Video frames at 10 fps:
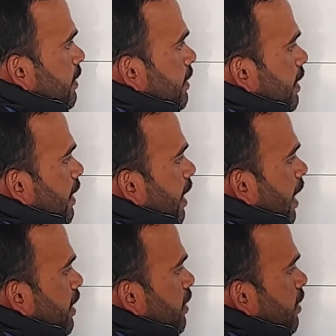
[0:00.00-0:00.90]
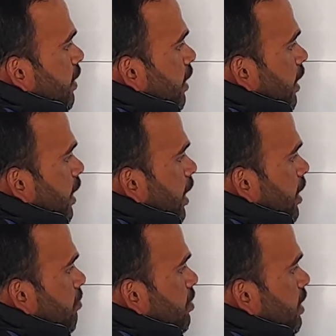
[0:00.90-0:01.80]
line
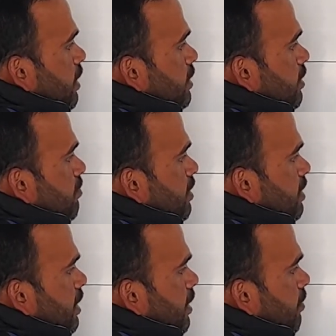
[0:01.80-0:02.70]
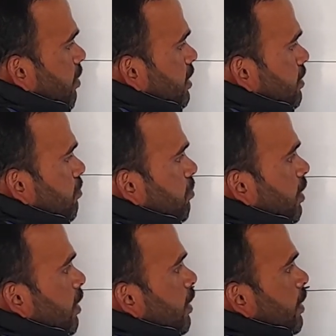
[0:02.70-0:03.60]
AB is represented by
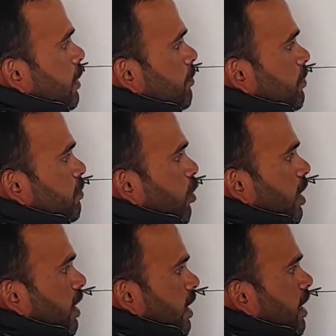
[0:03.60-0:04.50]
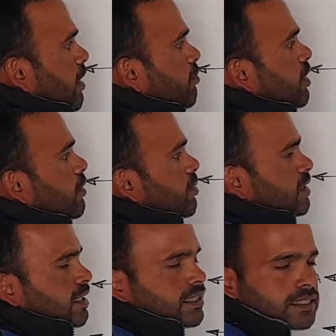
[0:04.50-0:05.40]
simple, if point A and B
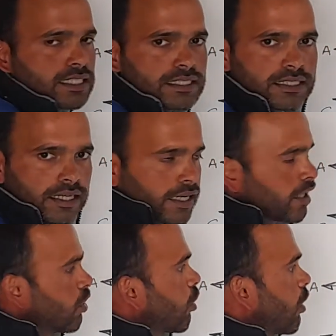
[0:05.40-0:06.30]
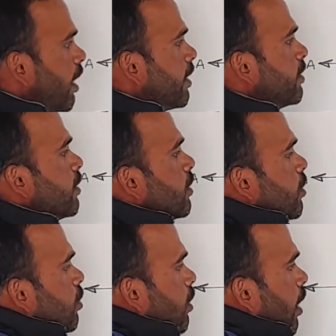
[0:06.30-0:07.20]
representing the ray or line,
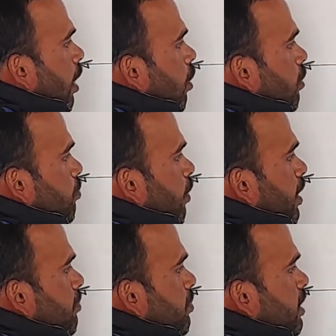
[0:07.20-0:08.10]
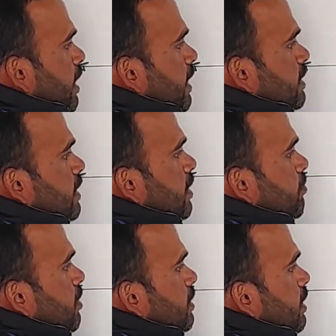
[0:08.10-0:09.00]
or point B and C
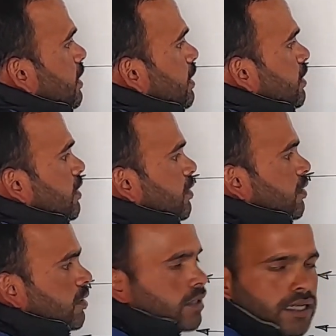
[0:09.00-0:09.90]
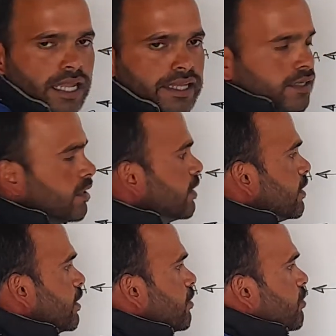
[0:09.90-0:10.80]
representing the line,
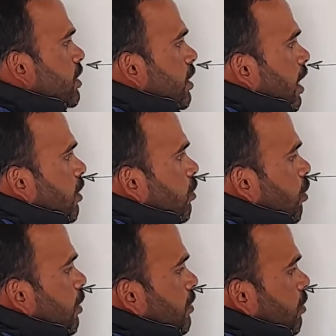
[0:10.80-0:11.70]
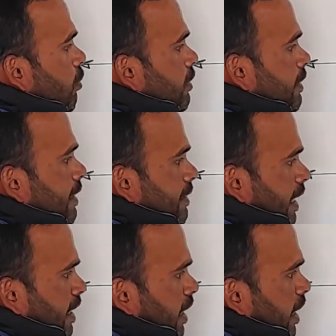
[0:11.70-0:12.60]
then we can called it as
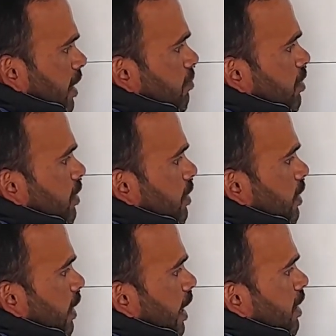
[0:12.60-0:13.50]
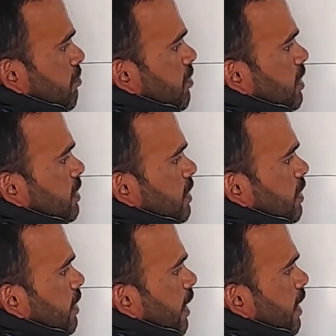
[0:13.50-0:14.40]
line AB, line
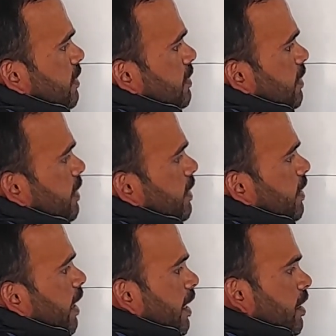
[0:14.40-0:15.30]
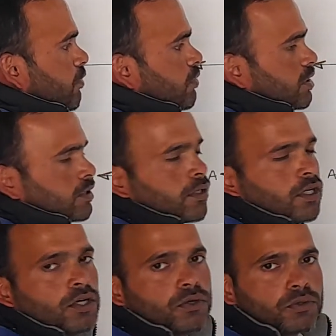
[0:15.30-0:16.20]
BC, line CD. Likewise,
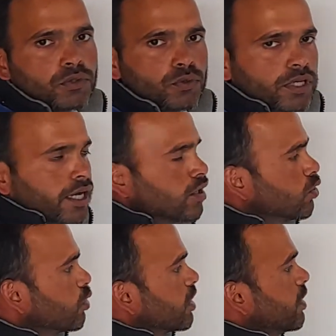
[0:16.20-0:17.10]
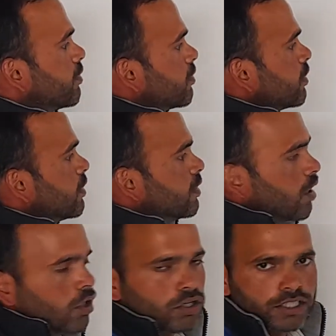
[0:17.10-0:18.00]
you can note it
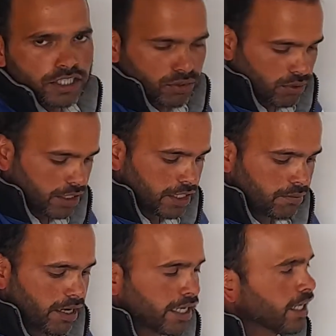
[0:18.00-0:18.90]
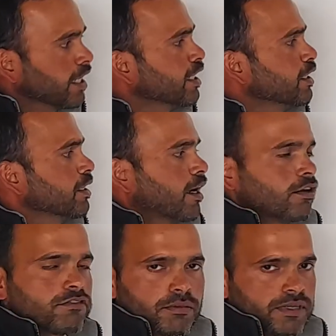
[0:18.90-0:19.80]
or denote it by any
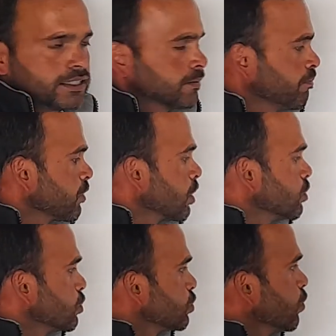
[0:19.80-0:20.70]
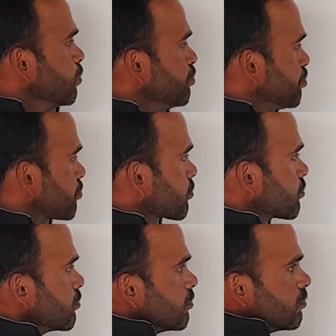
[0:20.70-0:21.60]
alphabets. So
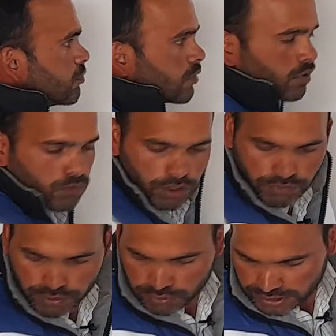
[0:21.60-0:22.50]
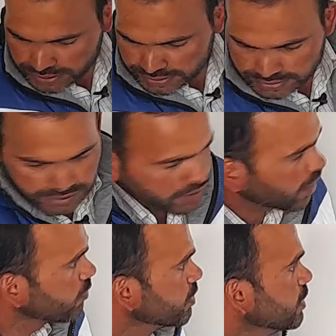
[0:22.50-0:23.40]
what we have to understand
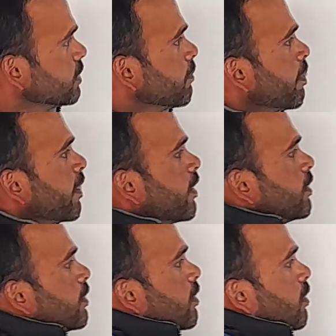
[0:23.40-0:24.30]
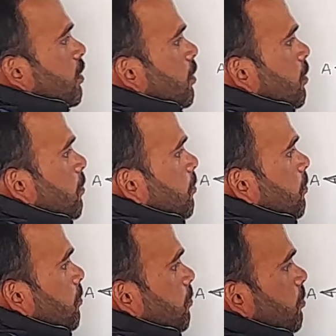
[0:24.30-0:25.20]
now is
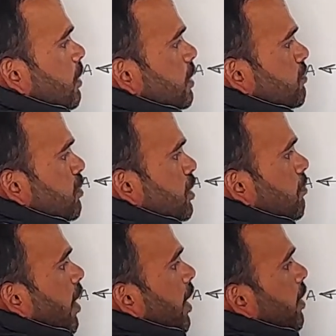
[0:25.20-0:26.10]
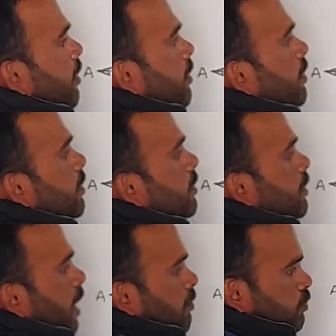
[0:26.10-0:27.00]
what is mean by
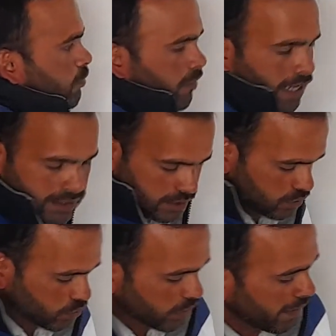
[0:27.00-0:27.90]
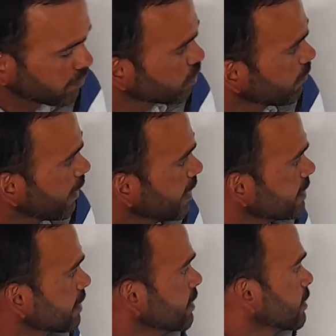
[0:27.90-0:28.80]
types of lines. So types of
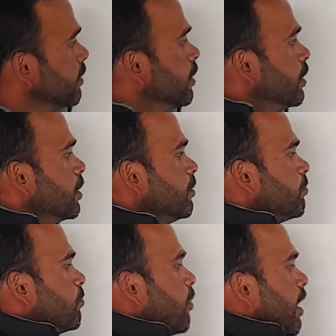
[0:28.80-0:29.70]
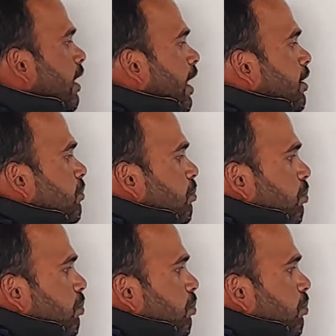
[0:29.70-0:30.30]
lines is, if one line